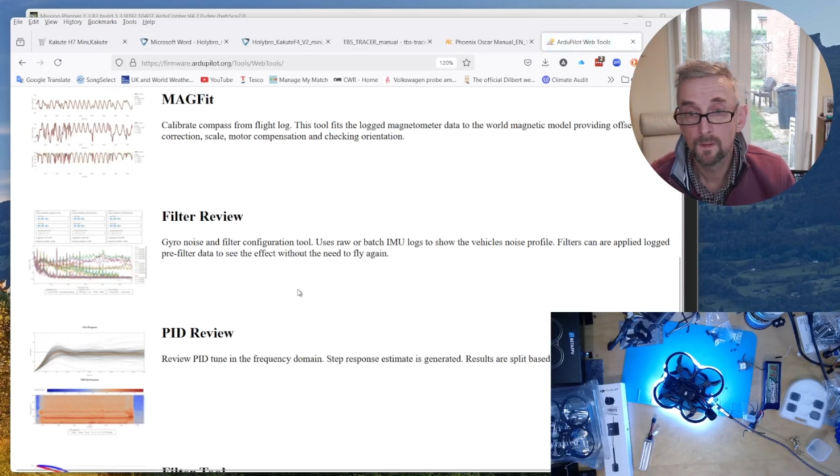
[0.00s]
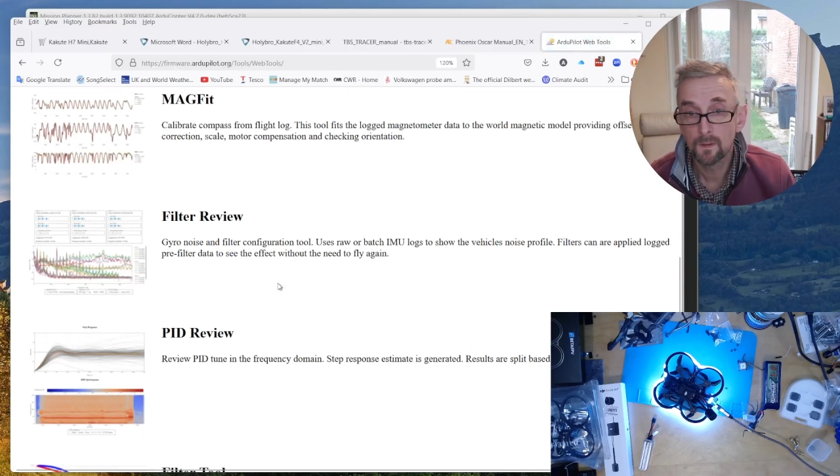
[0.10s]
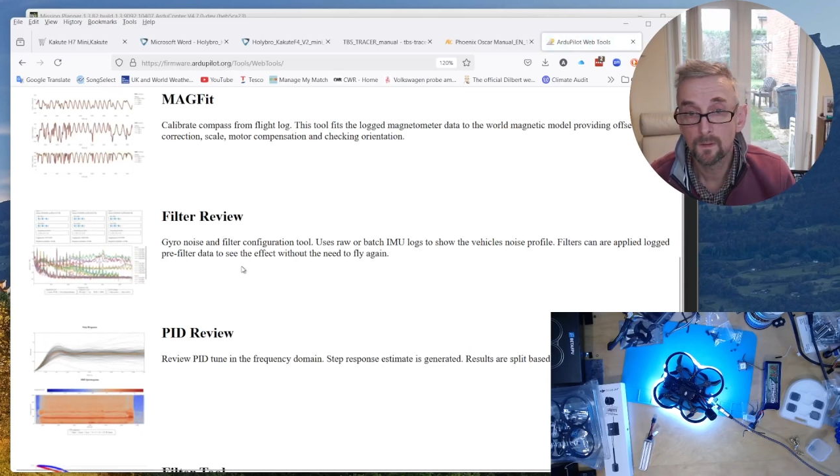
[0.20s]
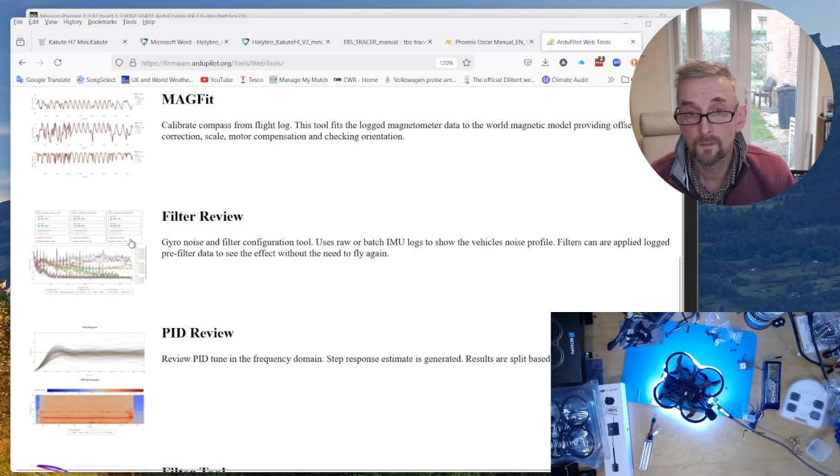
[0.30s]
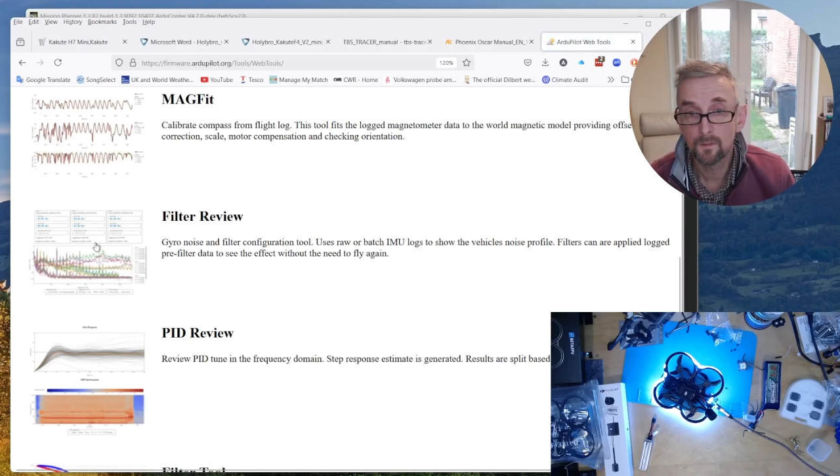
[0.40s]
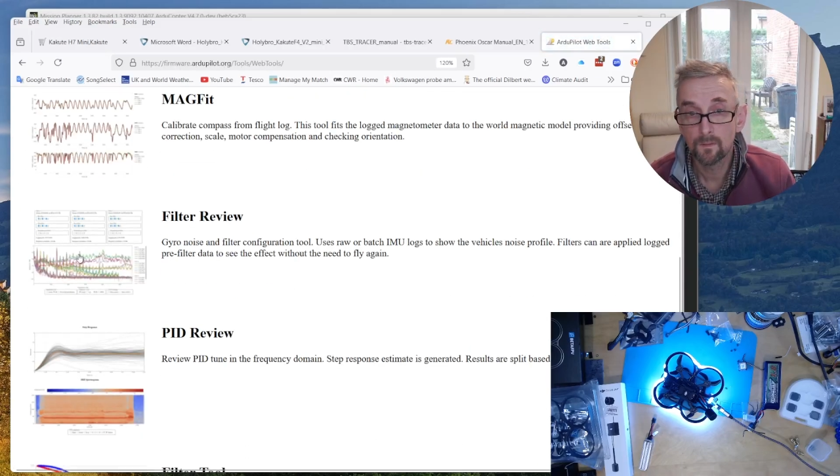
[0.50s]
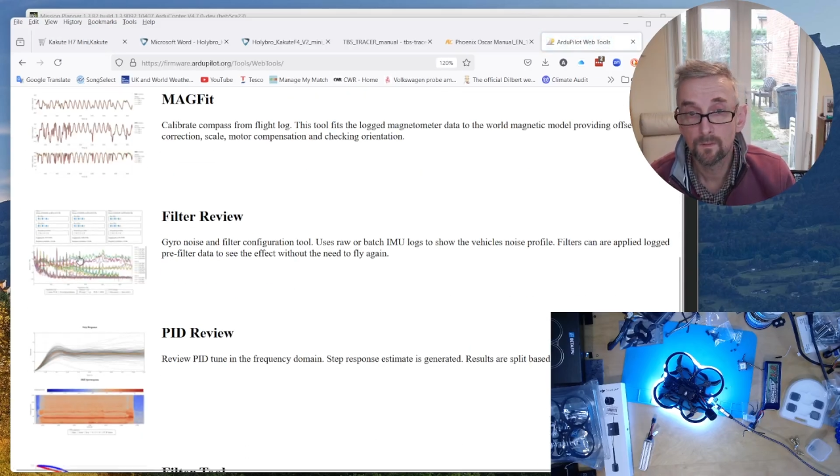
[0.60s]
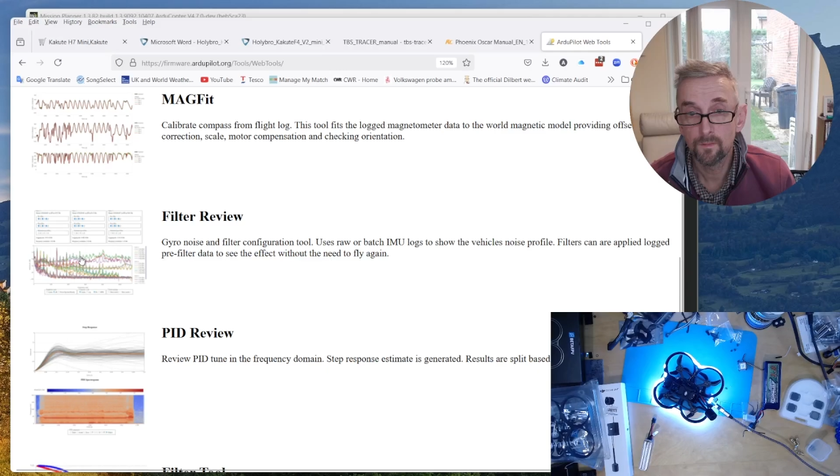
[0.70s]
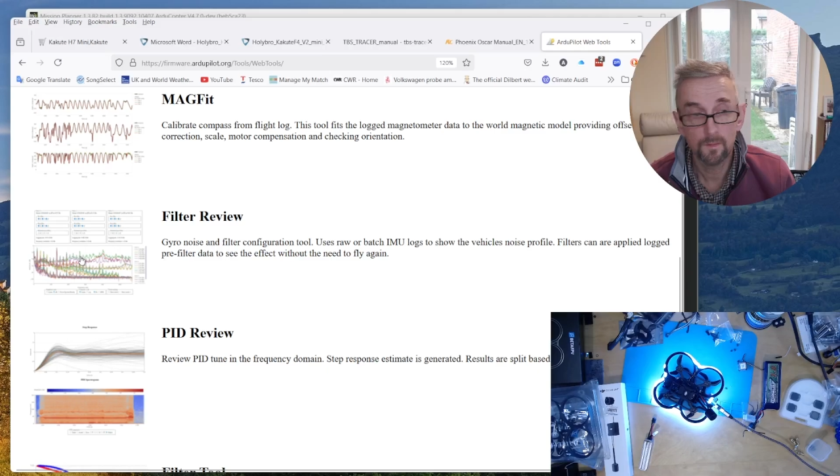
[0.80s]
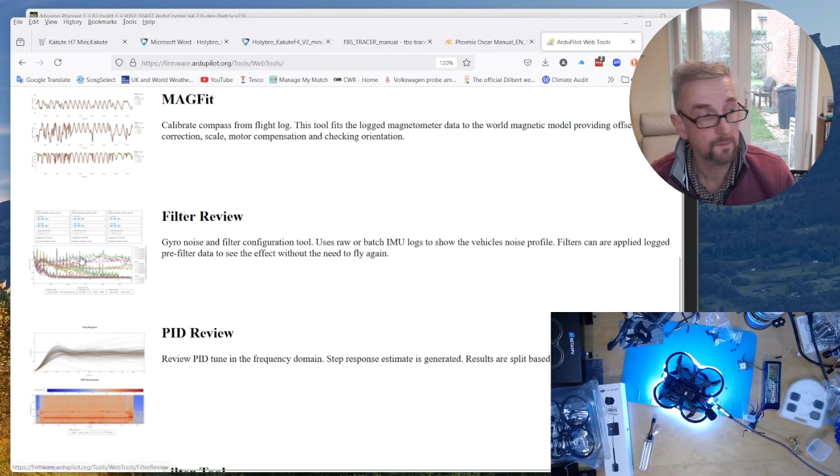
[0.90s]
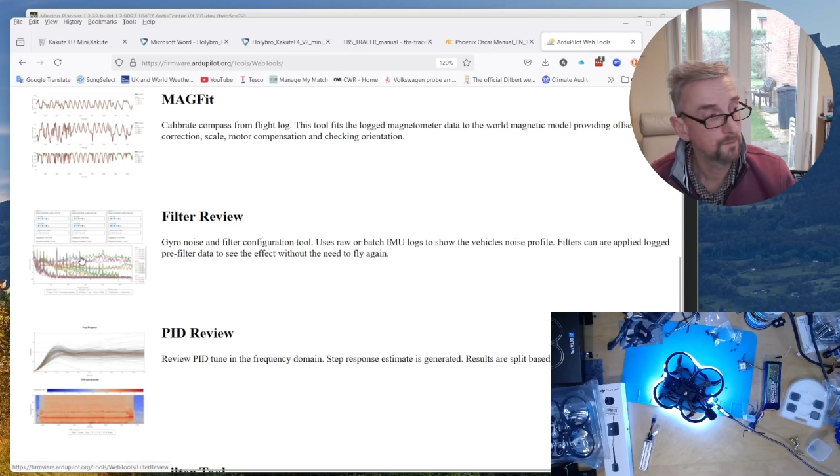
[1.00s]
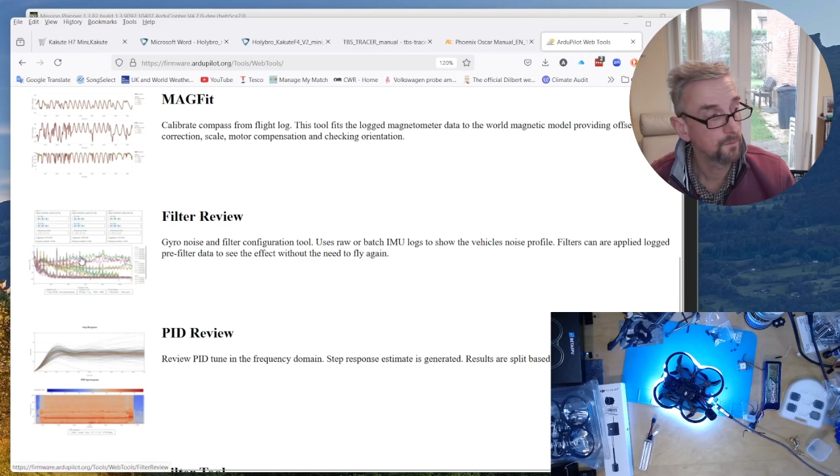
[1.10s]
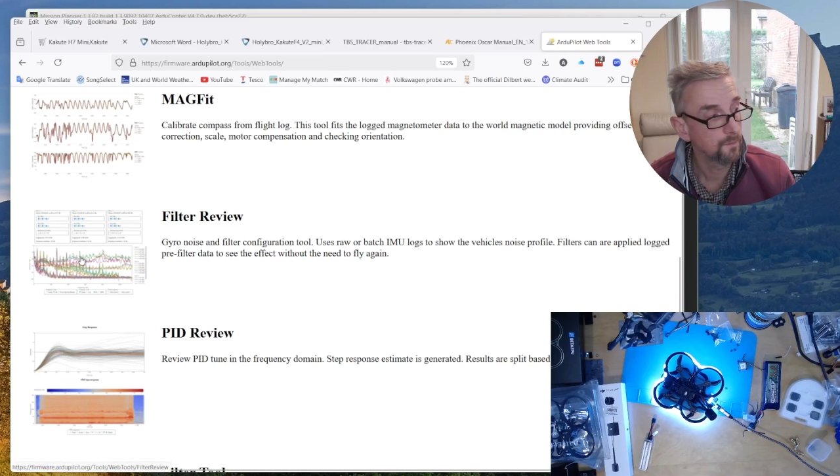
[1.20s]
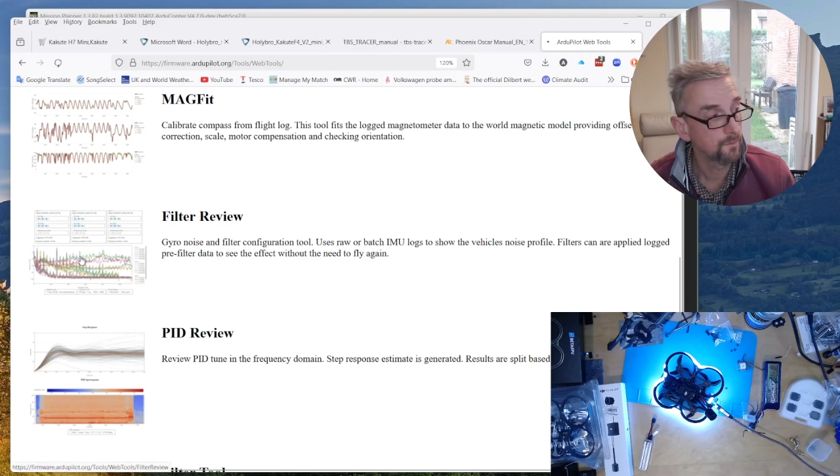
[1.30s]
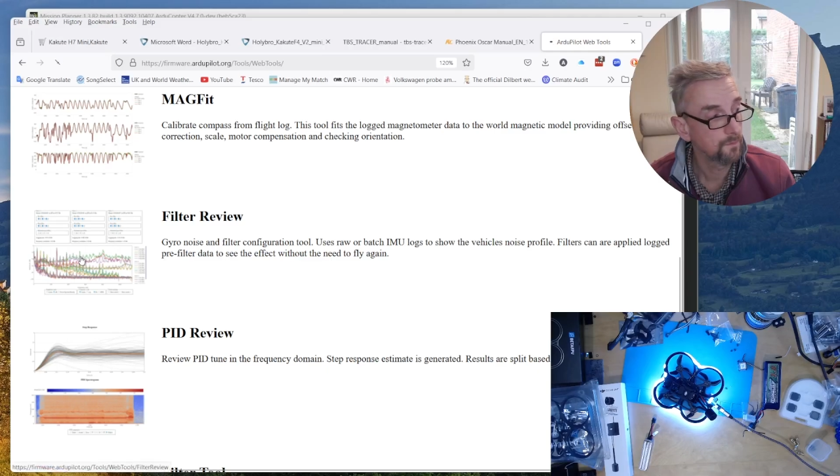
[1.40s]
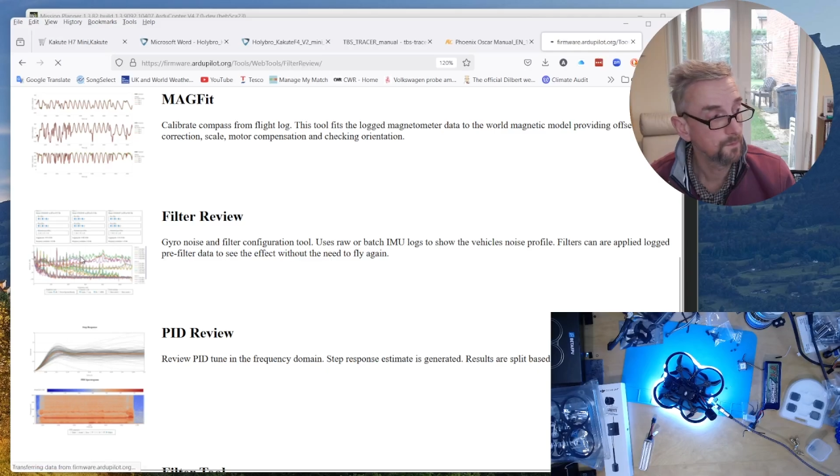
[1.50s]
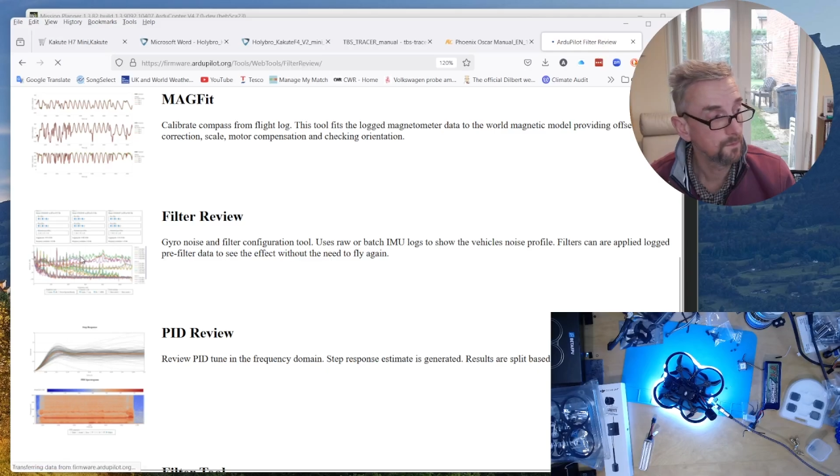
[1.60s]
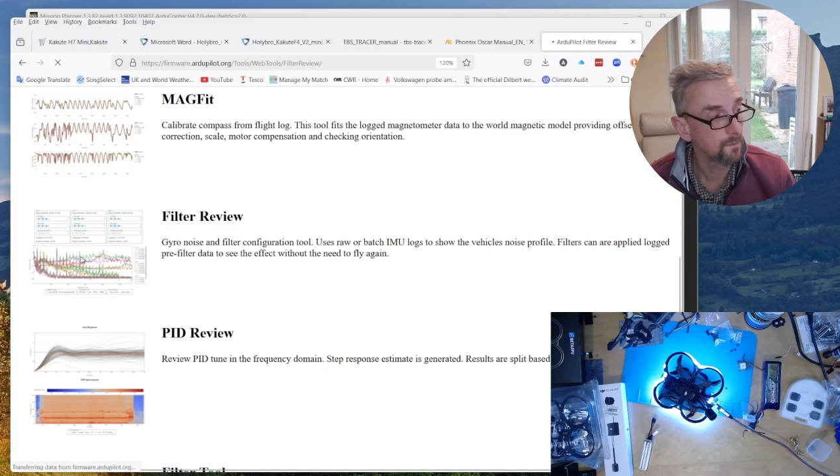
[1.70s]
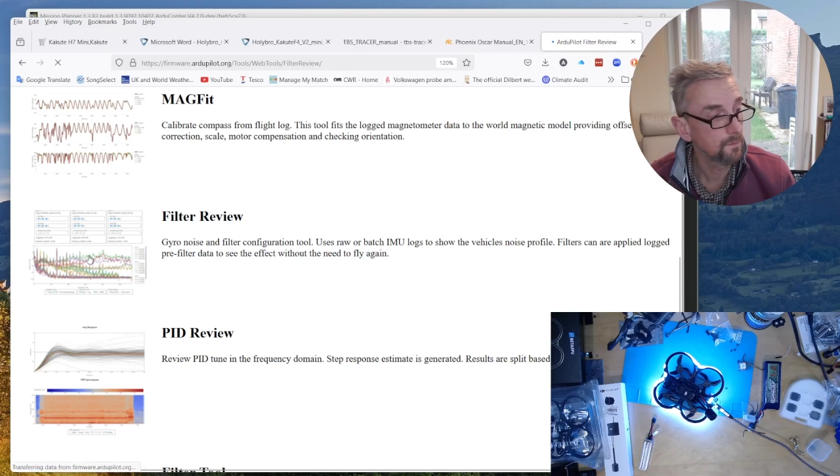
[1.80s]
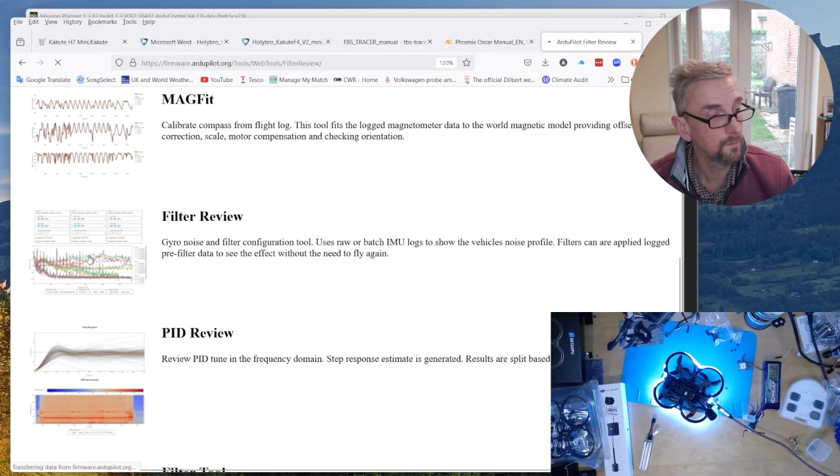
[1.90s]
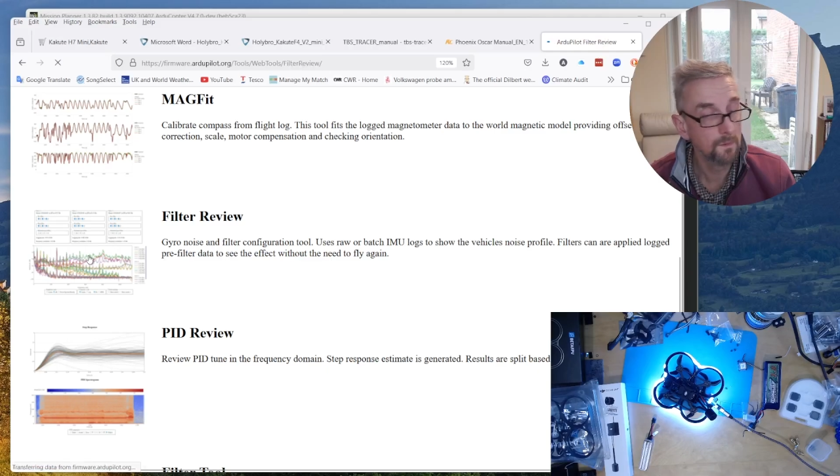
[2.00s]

I'm going to filter a view.